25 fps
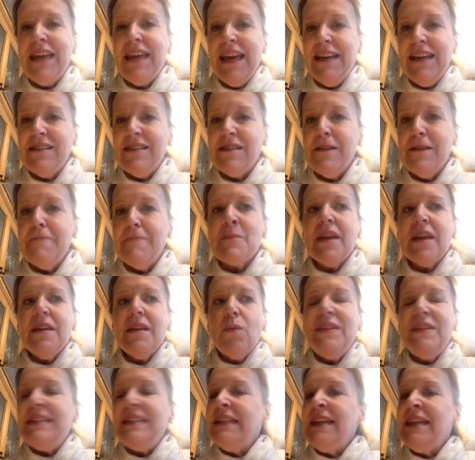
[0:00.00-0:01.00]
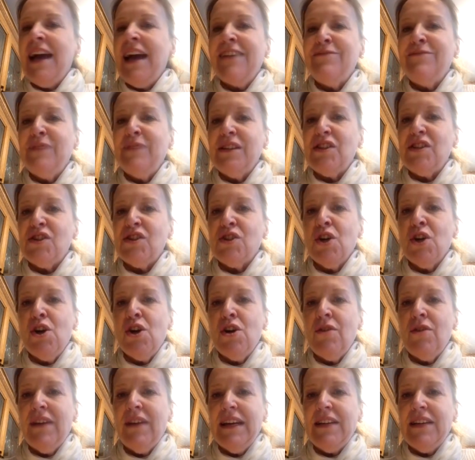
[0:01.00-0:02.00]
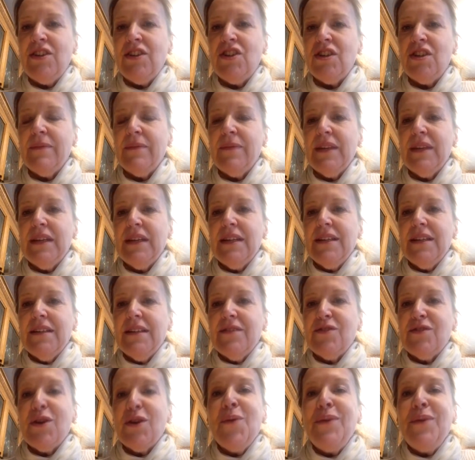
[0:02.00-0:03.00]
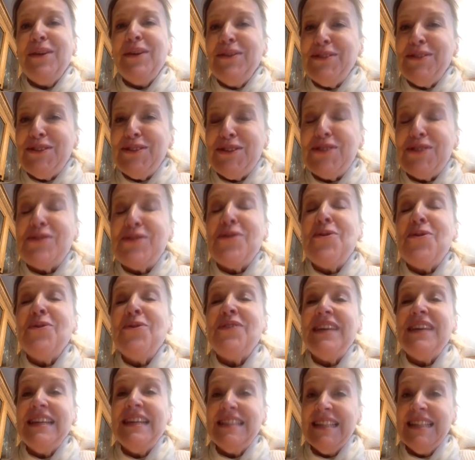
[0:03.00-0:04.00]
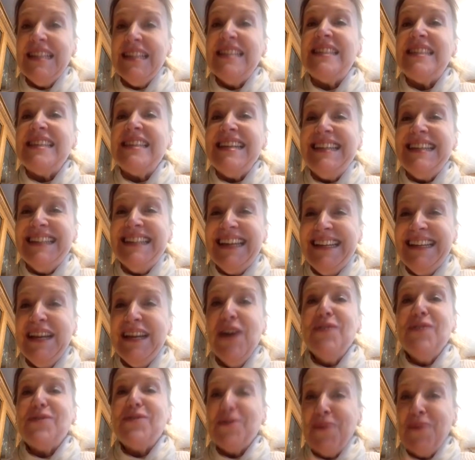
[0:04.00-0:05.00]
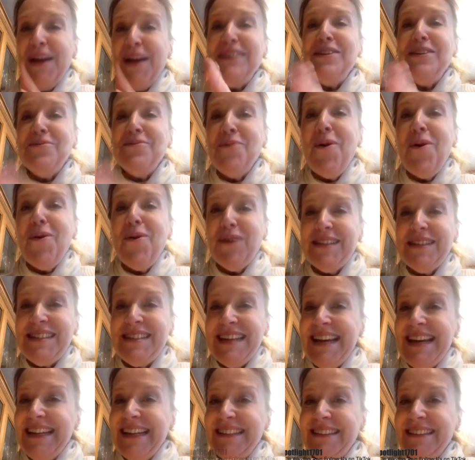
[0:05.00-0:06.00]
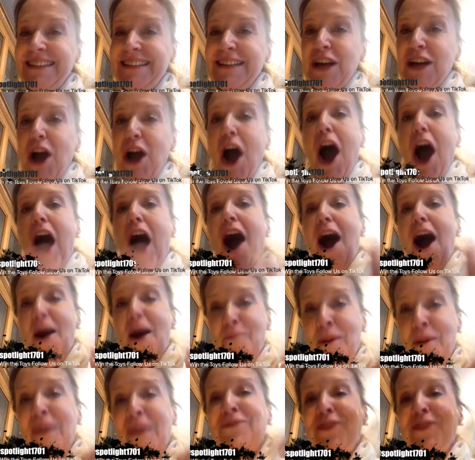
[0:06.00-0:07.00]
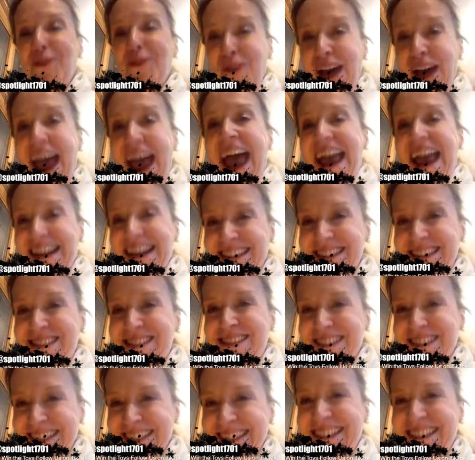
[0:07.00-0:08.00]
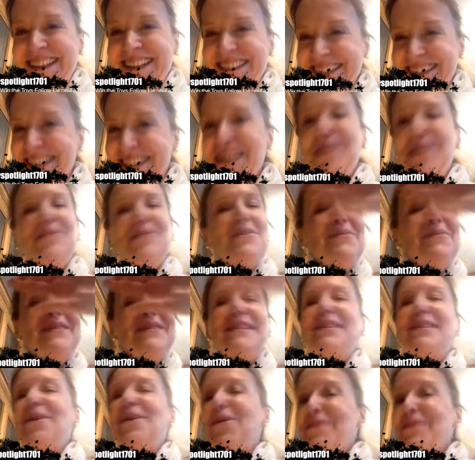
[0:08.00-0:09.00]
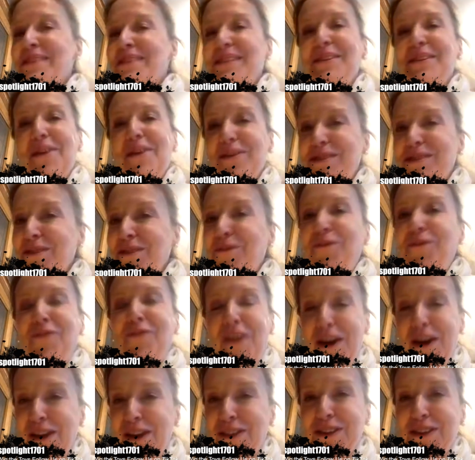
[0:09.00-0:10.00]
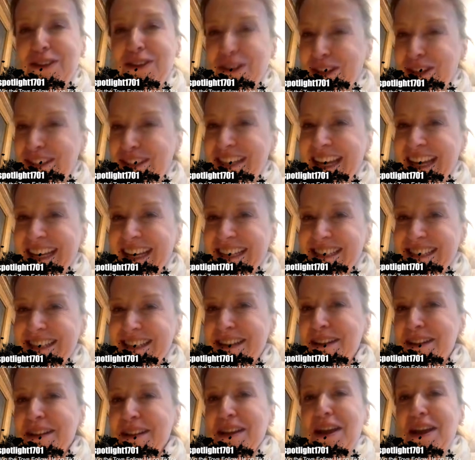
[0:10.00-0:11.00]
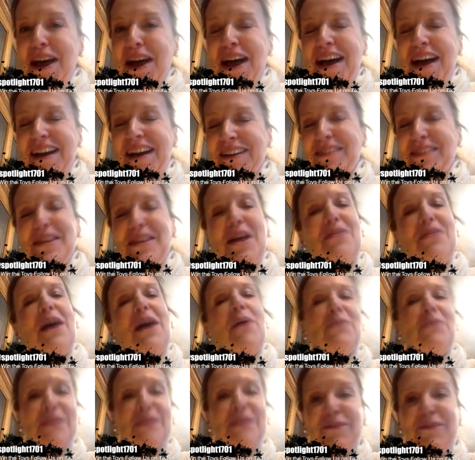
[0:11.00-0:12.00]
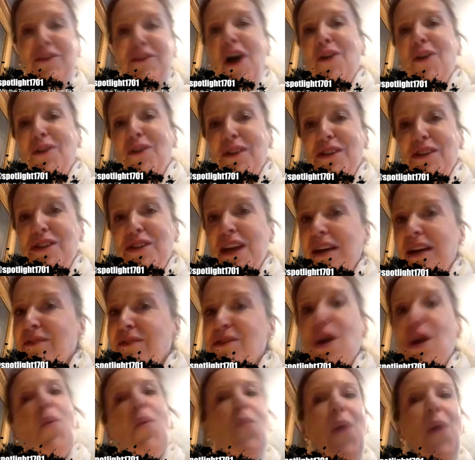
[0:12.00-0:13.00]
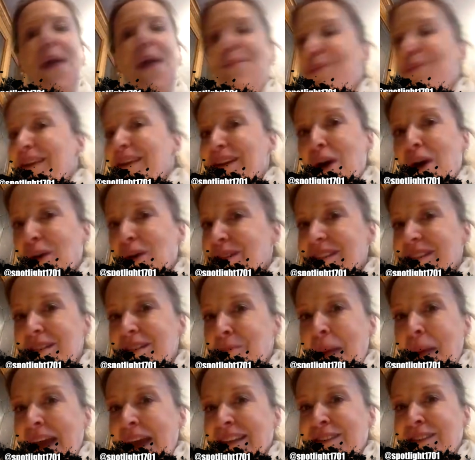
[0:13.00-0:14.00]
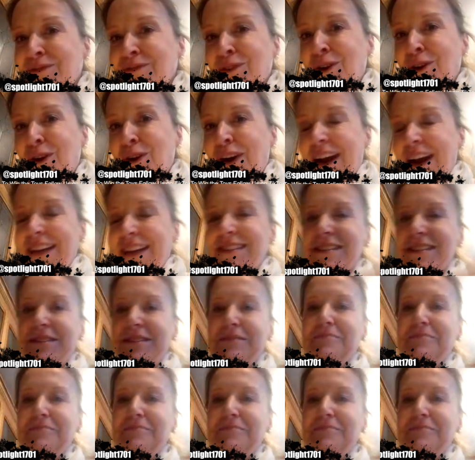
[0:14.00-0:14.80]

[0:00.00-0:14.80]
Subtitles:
is, we didn't have much storage, so we used to store things in the ceiling. So when you walked in, above your heads, there was lots and lots of further goodies that would have gone on the shelves when we got a space for it.